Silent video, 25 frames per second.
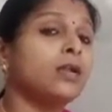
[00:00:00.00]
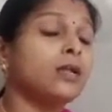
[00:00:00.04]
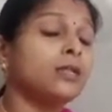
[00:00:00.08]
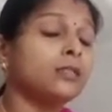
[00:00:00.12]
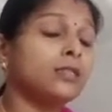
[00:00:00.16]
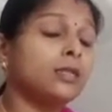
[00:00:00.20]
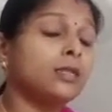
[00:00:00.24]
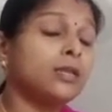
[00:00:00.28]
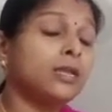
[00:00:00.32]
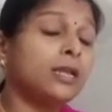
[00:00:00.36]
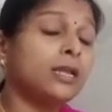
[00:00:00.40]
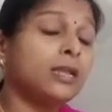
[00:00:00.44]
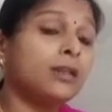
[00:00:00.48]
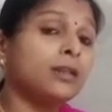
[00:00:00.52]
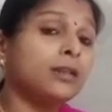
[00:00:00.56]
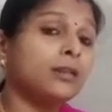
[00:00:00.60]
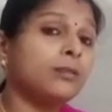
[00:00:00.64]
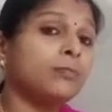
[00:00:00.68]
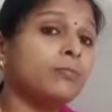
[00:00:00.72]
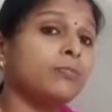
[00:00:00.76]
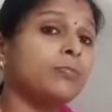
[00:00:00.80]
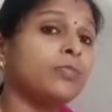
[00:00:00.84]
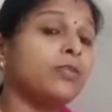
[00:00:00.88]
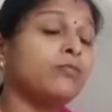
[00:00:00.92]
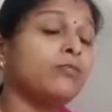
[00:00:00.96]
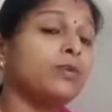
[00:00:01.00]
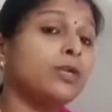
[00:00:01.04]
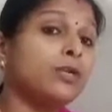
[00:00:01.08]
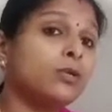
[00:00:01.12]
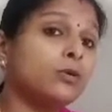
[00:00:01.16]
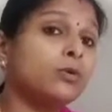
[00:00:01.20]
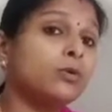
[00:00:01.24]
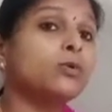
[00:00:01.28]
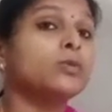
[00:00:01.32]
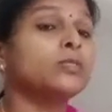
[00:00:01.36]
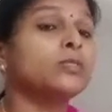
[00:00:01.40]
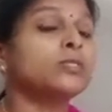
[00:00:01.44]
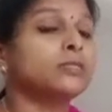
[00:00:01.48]
the
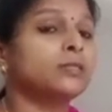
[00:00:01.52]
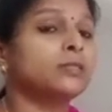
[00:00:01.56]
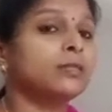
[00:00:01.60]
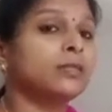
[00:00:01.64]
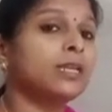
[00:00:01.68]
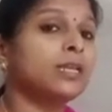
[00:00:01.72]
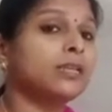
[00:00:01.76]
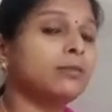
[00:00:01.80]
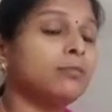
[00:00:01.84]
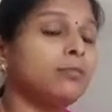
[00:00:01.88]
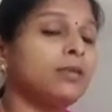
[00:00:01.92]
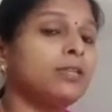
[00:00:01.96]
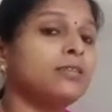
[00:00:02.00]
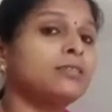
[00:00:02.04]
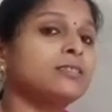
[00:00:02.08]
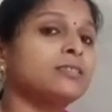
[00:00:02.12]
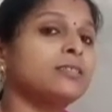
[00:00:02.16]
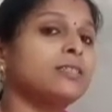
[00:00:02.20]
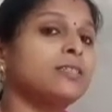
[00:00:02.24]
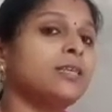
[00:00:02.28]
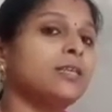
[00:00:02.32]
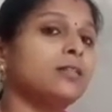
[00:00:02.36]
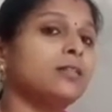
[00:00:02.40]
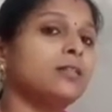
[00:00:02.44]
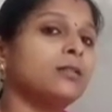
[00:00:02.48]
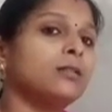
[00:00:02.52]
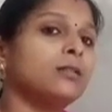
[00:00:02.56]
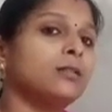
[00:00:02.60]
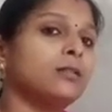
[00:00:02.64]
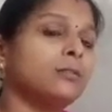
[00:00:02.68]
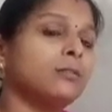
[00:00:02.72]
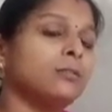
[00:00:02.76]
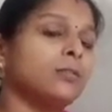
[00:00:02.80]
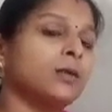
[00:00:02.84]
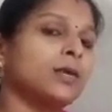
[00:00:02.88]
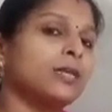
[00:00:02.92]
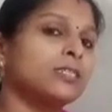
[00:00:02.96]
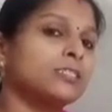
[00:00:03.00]
widows. That means the
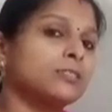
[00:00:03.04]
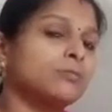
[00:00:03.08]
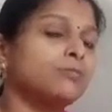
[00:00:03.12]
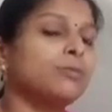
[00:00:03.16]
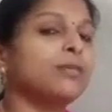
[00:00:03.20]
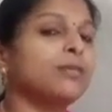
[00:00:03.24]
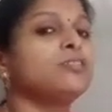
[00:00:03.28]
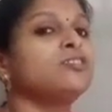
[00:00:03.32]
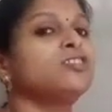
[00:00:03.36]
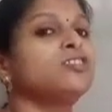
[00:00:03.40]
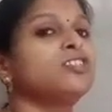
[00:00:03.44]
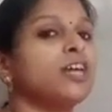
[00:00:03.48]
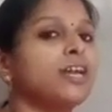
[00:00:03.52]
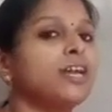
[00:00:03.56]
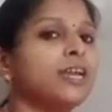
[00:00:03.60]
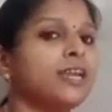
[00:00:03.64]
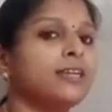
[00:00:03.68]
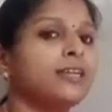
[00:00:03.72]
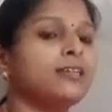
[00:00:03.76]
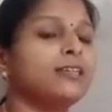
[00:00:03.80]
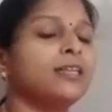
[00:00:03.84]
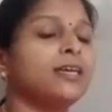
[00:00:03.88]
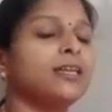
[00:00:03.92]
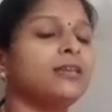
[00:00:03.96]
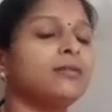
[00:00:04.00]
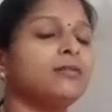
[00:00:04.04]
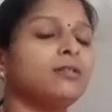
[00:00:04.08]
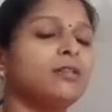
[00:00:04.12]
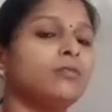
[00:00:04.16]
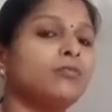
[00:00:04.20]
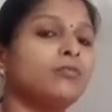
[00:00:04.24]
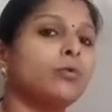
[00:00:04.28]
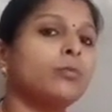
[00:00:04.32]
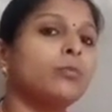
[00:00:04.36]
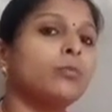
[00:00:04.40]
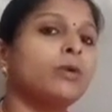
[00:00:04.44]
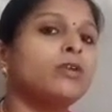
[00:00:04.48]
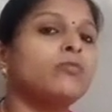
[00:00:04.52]
husband died. Then the
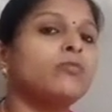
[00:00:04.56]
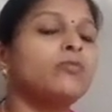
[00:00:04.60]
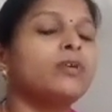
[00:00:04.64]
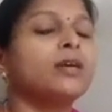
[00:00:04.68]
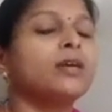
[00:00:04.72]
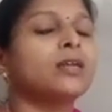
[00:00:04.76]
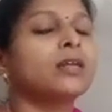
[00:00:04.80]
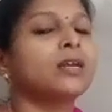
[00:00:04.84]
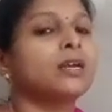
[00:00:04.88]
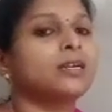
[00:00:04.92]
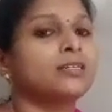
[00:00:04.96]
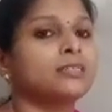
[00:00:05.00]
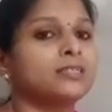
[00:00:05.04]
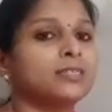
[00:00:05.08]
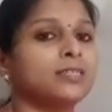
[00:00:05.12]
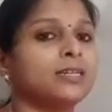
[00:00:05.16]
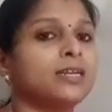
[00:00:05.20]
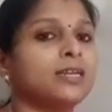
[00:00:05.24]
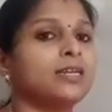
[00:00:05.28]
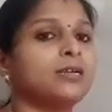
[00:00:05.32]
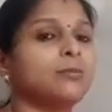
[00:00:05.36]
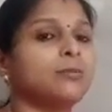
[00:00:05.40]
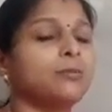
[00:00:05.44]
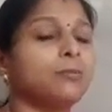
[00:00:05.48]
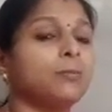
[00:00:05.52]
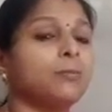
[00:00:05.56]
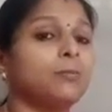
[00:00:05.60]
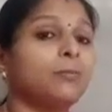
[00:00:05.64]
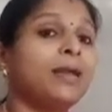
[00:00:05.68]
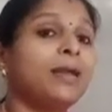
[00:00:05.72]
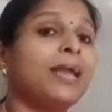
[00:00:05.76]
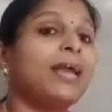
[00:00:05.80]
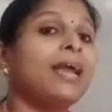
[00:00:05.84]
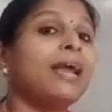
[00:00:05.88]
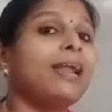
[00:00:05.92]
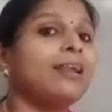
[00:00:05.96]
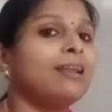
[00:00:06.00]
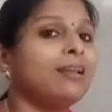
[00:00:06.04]
women were considered
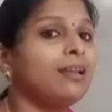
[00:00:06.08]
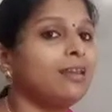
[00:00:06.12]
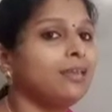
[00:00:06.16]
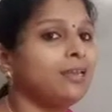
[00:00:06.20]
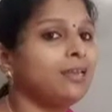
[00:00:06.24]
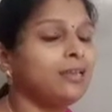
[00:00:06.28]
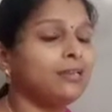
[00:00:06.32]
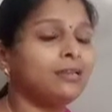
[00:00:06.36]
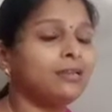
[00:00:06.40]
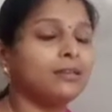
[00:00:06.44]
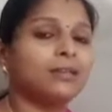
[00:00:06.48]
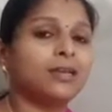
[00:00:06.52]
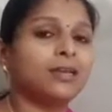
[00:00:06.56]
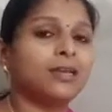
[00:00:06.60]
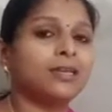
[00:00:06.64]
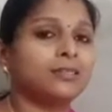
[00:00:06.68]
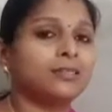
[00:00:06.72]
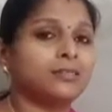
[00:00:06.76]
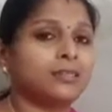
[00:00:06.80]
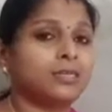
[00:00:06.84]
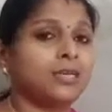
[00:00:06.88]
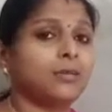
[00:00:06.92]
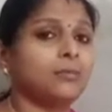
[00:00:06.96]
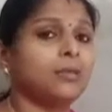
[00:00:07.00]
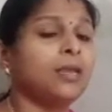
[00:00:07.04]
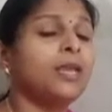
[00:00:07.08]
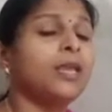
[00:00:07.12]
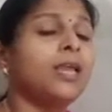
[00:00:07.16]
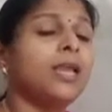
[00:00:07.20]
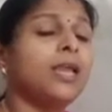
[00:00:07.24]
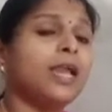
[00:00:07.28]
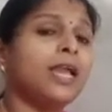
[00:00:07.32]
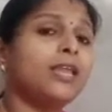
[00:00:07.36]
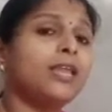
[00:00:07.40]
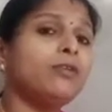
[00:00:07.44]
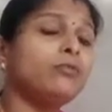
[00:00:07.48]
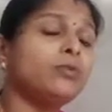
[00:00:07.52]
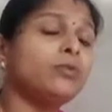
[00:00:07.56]
badly in that time,
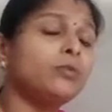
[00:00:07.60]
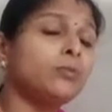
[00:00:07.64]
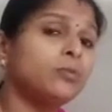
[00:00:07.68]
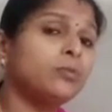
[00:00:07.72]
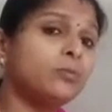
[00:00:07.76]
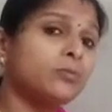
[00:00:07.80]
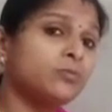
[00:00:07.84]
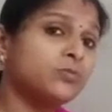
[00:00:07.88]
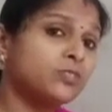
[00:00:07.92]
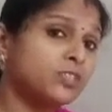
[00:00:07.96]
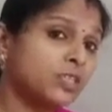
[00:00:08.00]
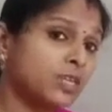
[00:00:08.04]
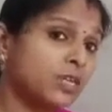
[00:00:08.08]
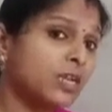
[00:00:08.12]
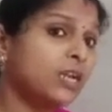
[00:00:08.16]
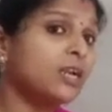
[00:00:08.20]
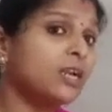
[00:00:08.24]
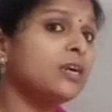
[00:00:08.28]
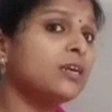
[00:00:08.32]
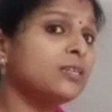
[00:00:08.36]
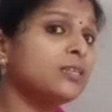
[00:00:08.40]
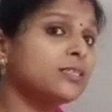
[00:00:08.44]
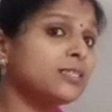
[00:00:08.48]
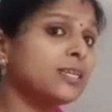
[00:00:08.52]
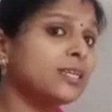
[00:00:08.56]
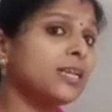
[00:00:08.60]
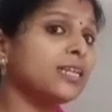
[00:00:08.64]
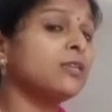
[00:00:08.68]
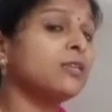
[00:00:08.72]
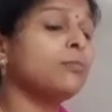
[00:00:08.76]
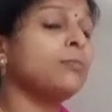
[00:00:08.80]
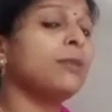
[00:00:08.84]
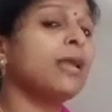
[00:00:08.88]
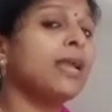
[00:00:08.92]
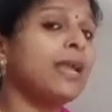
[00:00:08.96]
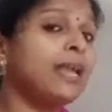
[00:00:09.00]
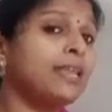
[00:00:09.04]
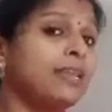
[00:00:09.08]
and girls get
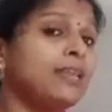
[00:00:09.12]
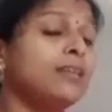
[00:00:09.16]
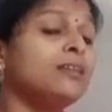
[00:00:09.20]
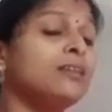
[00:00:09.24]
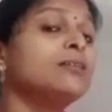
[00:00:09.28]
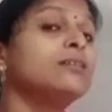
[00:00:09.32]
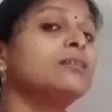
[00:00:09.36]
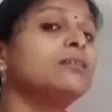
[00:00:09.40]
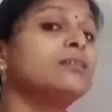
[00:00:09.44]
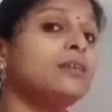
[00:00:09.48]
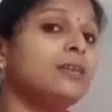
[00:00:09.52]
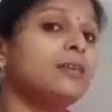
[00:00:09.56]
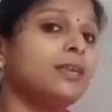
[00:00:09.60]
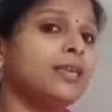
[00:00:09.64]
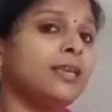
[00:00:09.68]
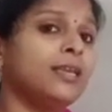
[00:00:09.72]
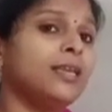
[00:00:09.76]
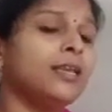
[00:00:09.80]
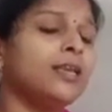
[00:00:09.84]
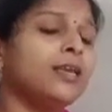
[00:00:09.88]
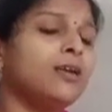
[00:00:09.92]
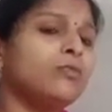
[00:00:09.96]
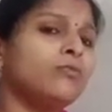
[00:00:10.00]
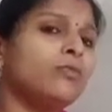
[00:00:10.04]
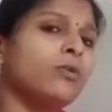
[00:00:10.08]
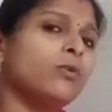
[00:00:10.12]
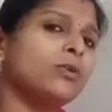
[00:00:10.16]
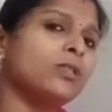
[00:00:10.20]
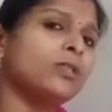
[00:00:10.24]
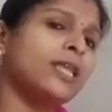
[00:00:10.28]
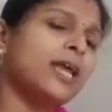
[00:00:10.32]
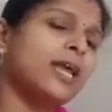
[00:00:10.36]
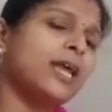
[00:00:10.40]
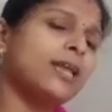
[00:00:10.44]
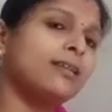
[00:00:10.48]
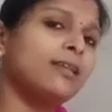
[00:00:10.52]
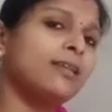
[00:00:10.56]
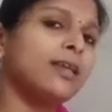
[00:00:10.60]
married early. For
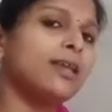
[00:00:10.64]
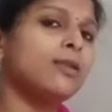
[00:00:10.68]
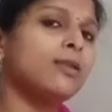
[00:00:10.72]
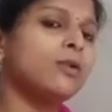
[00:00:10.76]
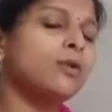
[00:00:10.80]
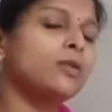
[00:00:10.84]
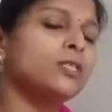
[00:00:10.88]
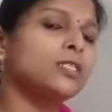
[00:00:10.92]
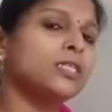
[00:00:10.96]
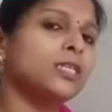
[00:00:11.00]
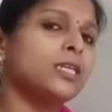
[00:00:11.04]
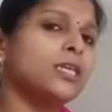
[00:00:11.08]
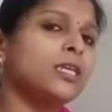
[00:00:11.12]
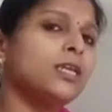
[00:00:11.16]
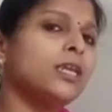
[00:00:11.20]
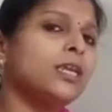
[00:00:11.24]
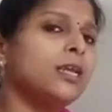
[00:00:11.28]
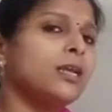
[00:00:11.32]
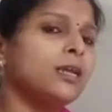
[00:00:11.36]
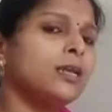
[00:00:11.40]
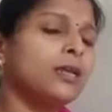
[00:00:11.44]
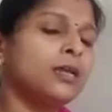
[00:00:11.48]
that and all, she